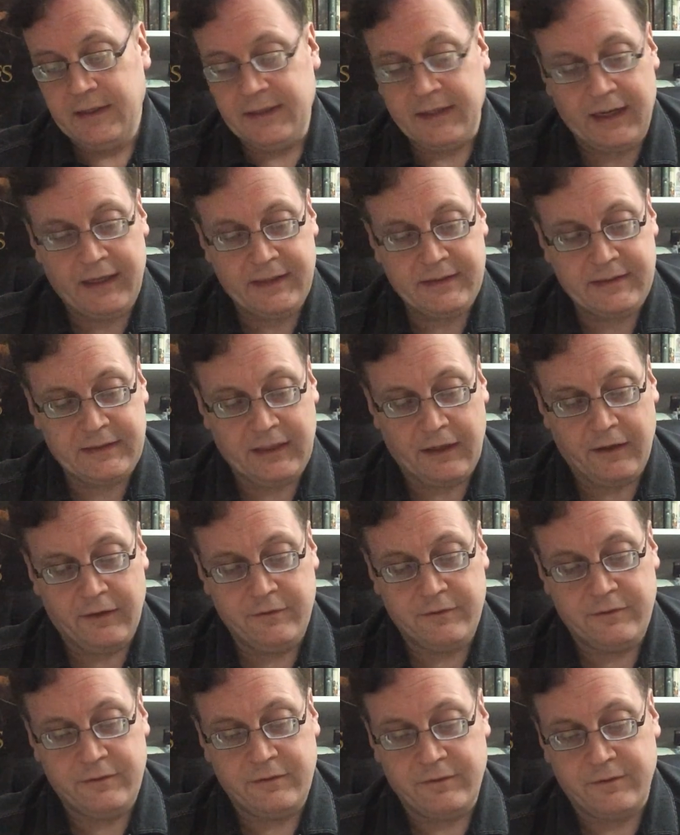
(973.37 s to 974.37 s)
cast
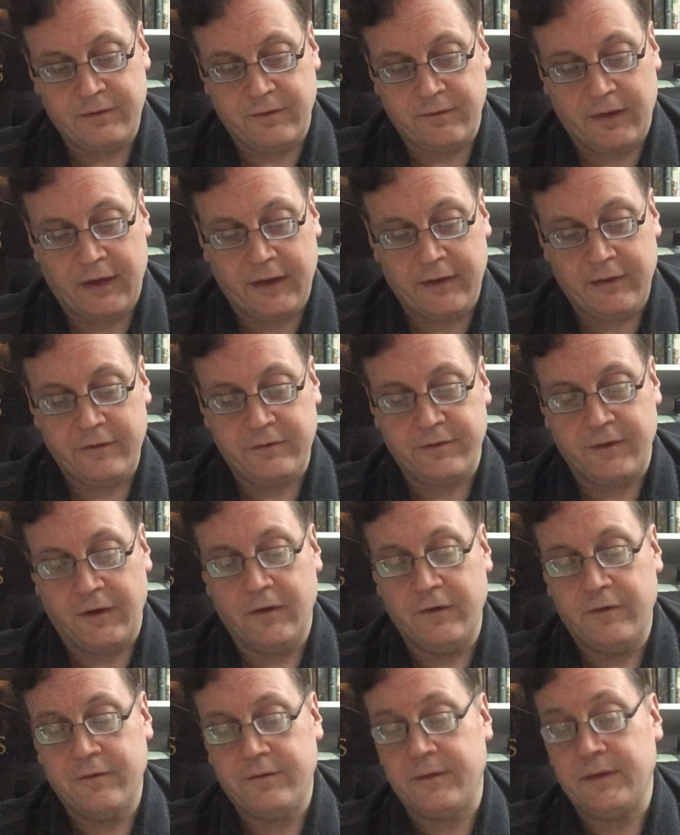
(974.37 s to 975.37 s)
out from other
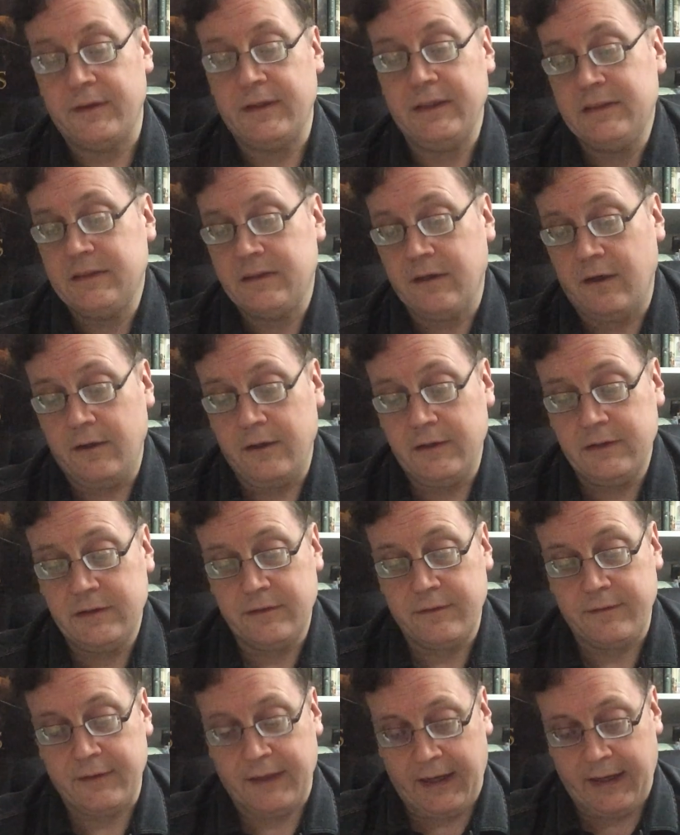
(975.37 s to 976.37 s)
folk for this
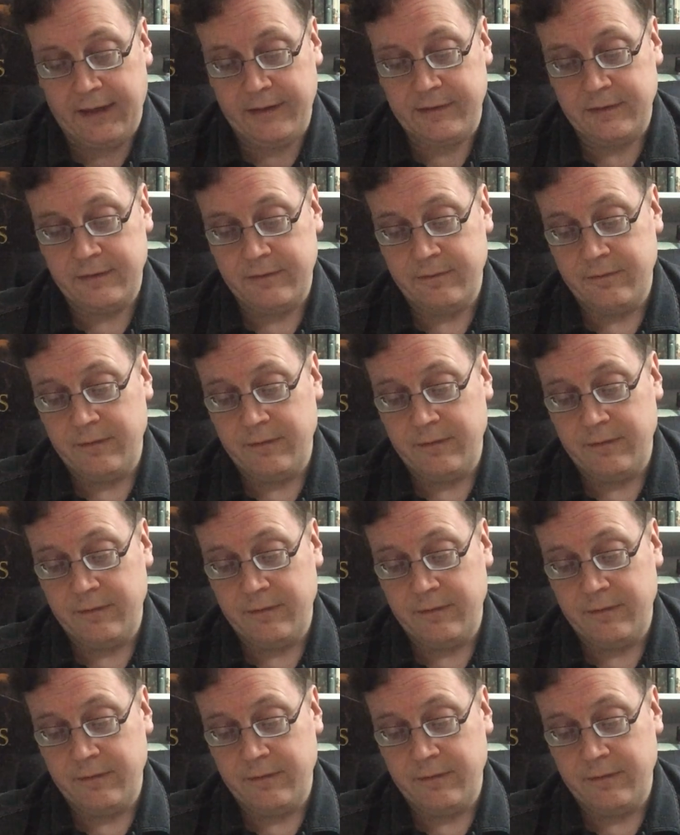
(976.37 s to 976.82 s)
cause or that.